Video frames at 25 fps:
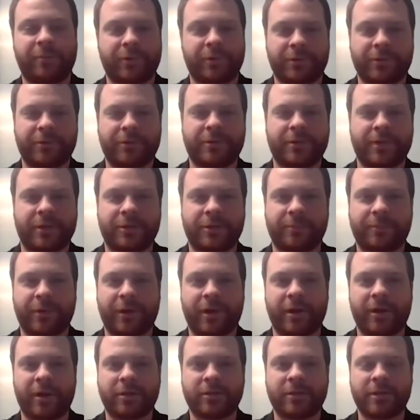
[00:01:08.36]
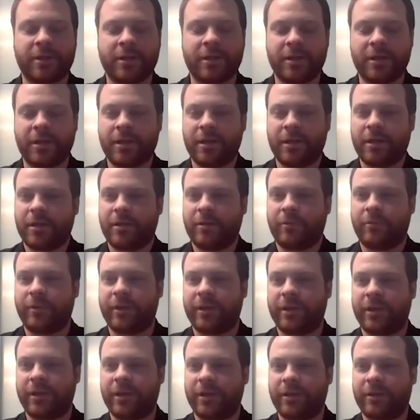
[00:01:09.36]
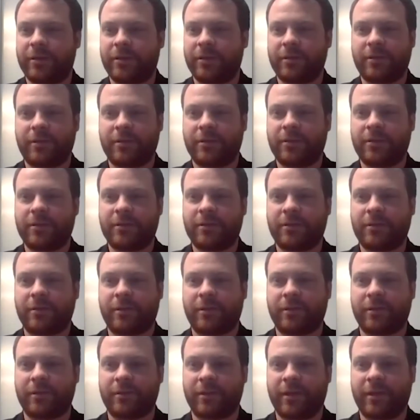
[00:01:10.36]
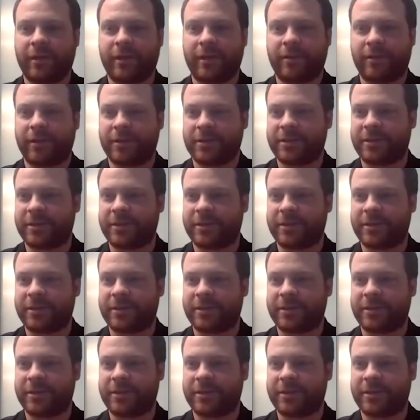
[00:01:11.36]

to produce such a product. We like the